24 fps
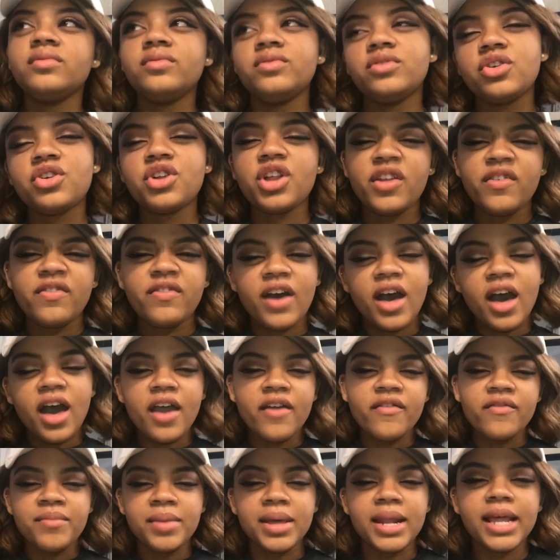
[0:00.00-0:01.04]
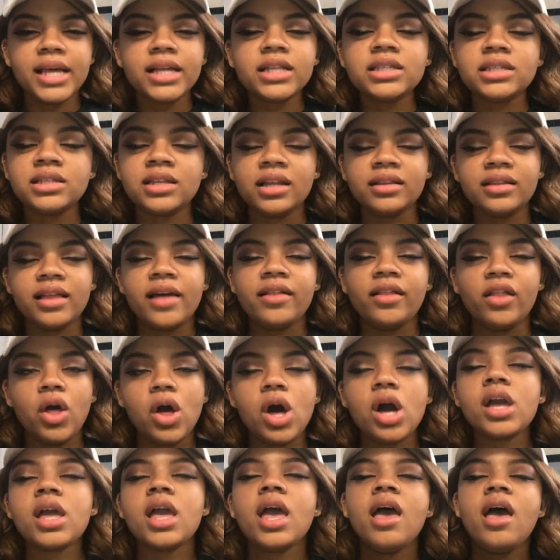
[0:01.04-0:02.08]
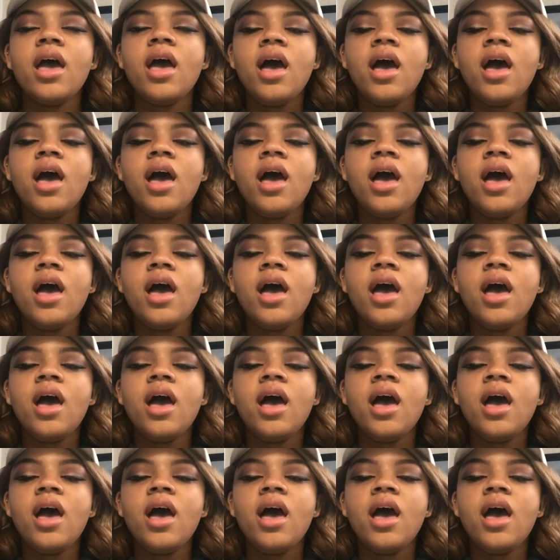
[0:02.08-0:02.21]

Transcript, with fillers: 35 minutes, not that long.